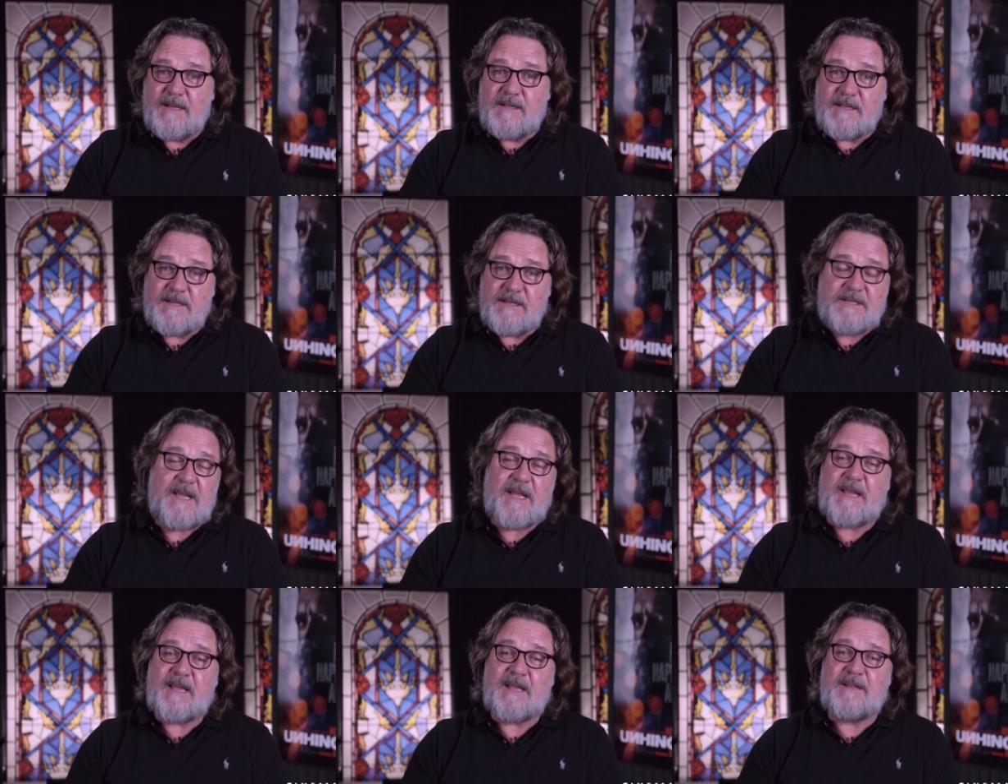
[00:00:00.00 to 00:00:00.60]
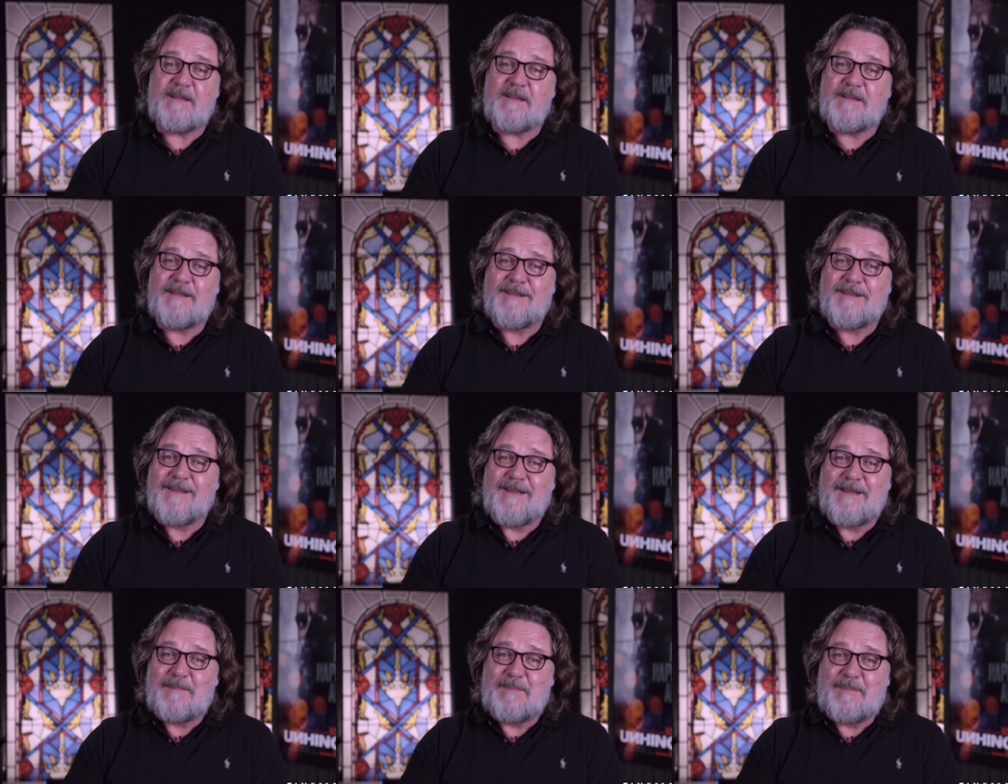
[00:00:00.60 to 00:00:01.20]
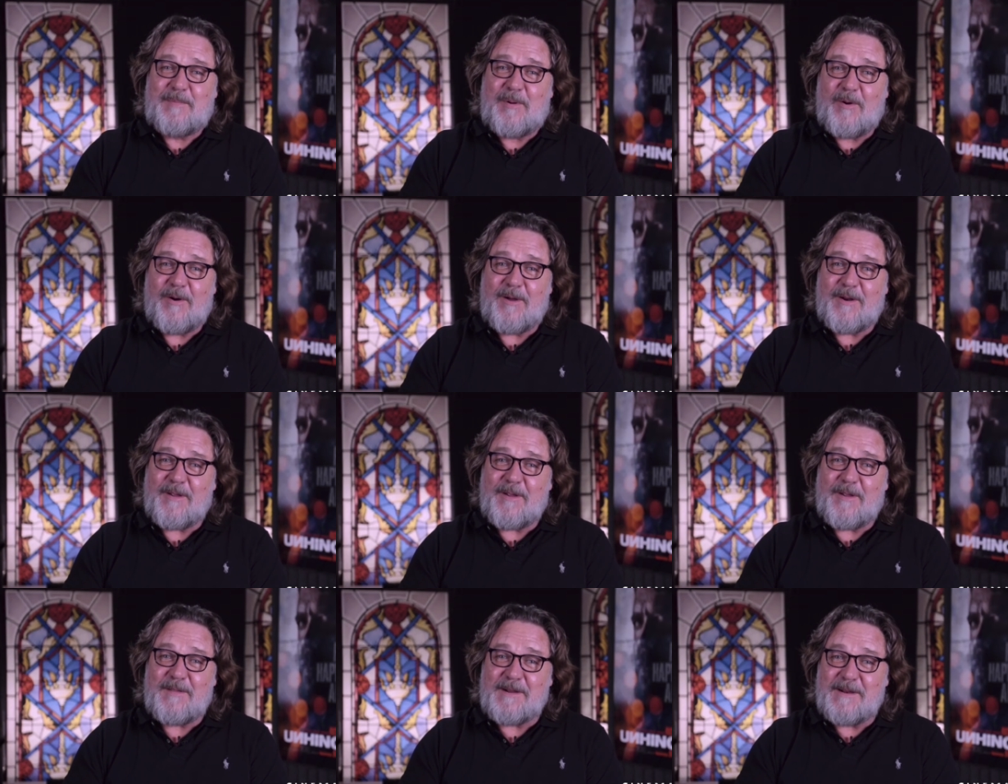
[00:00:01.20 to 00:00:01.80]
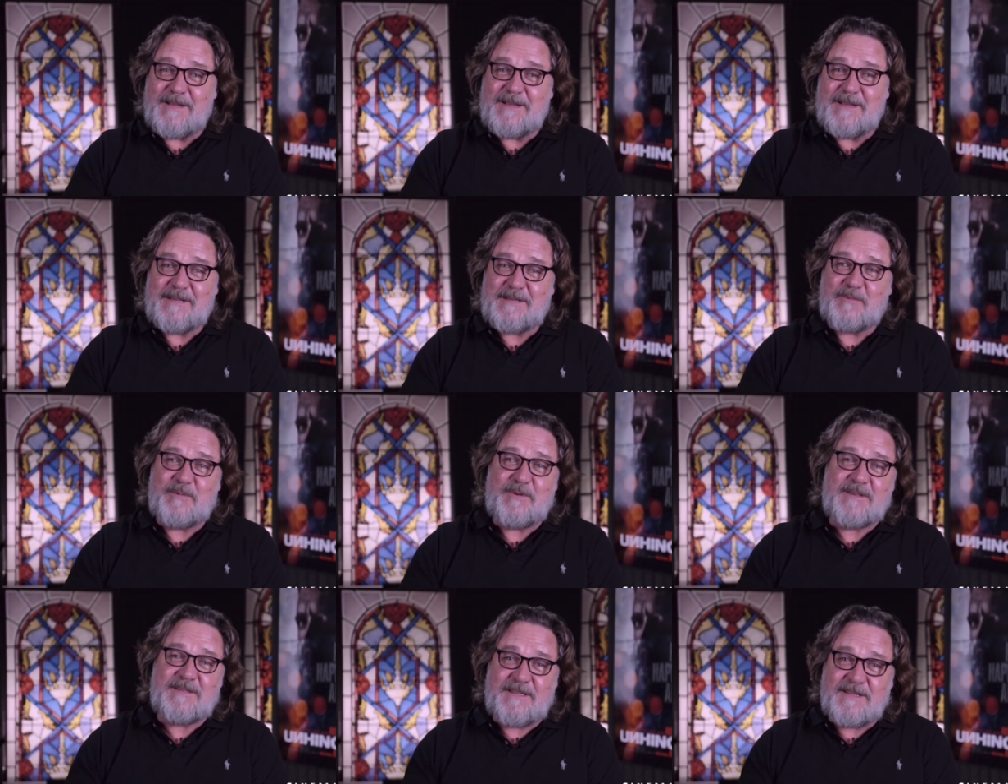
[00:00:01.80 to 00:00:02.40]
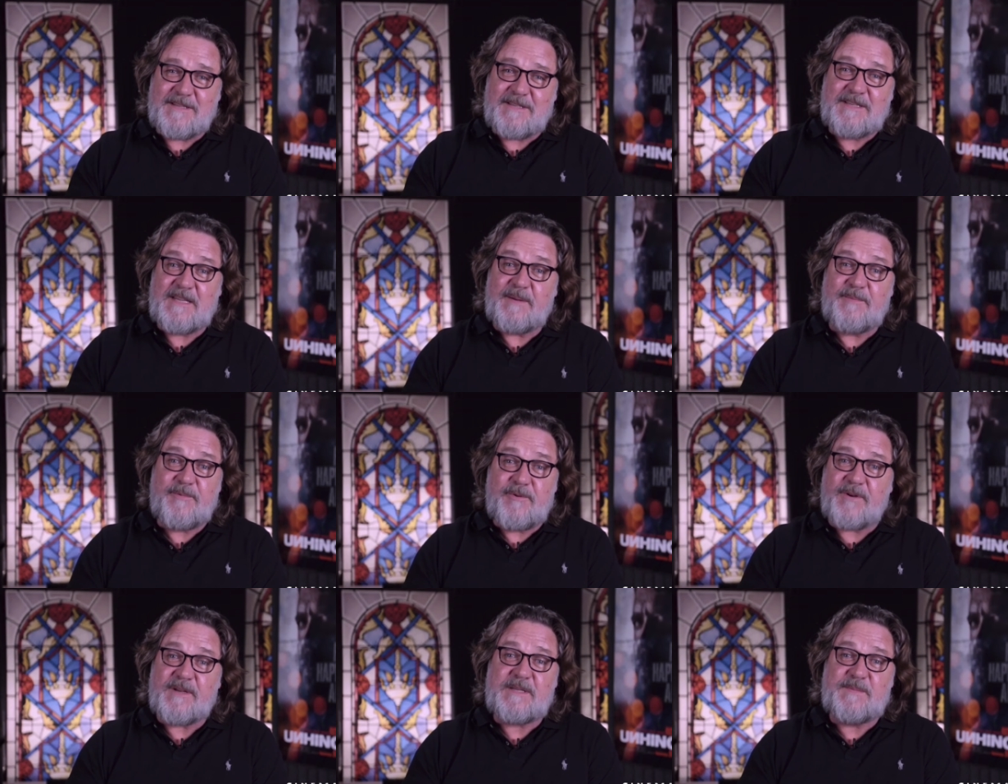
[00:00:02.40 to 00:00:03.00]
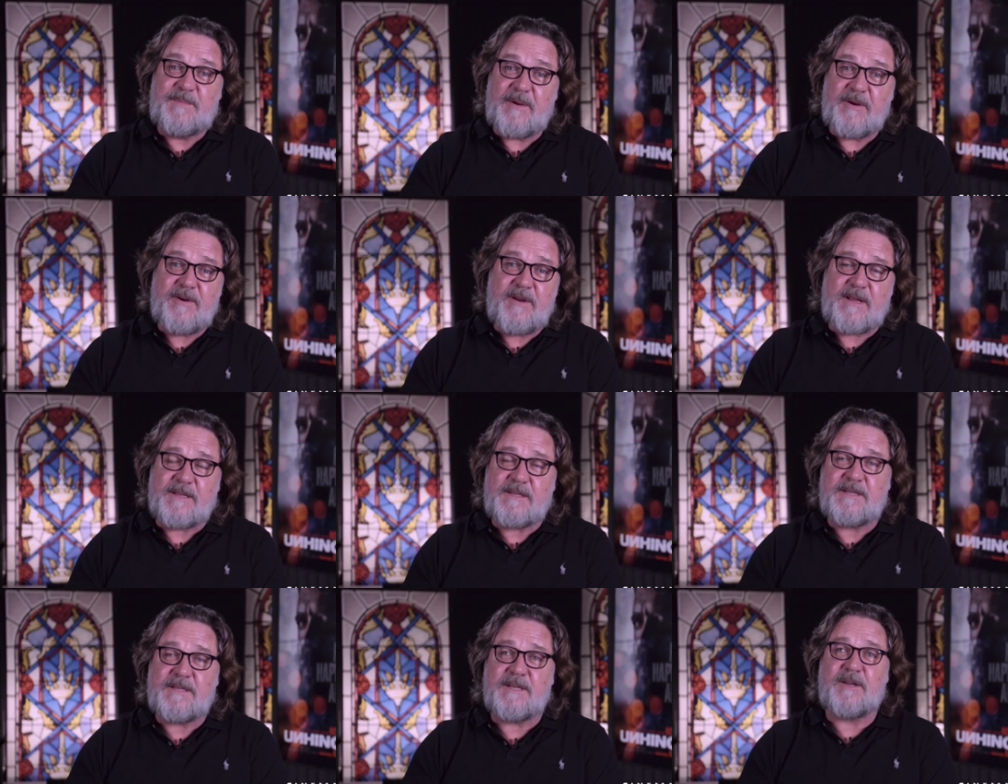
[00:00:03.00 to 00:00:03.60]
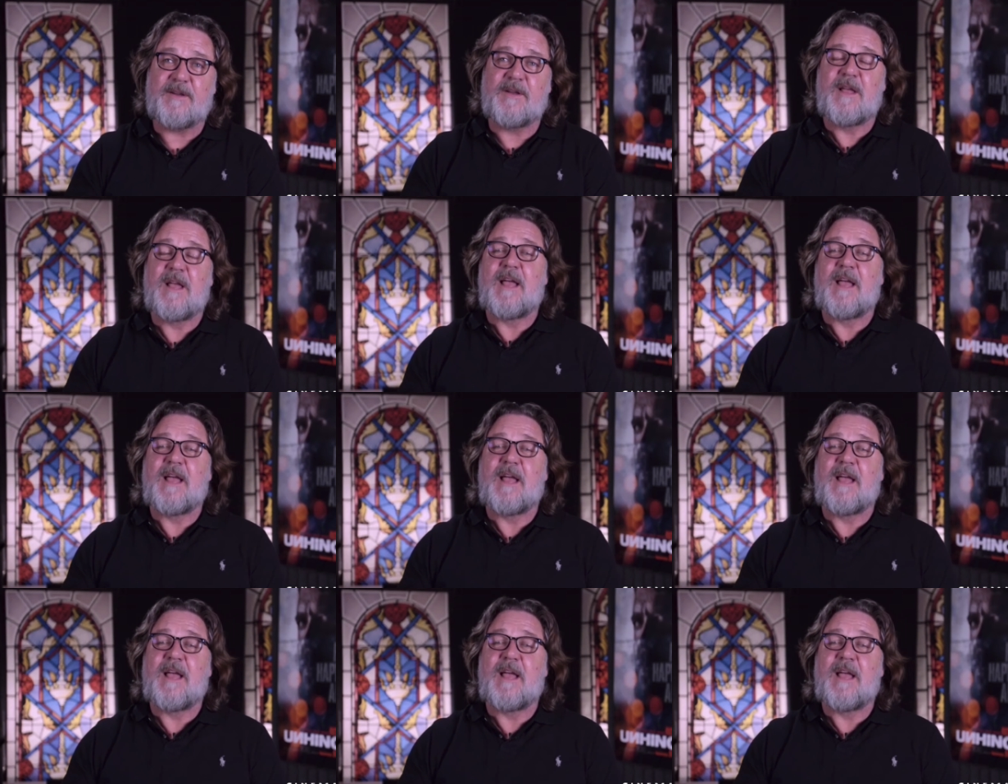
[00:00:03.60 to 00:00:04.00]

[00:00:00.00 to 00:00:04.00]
The second point on the list was the cinema experience, you know?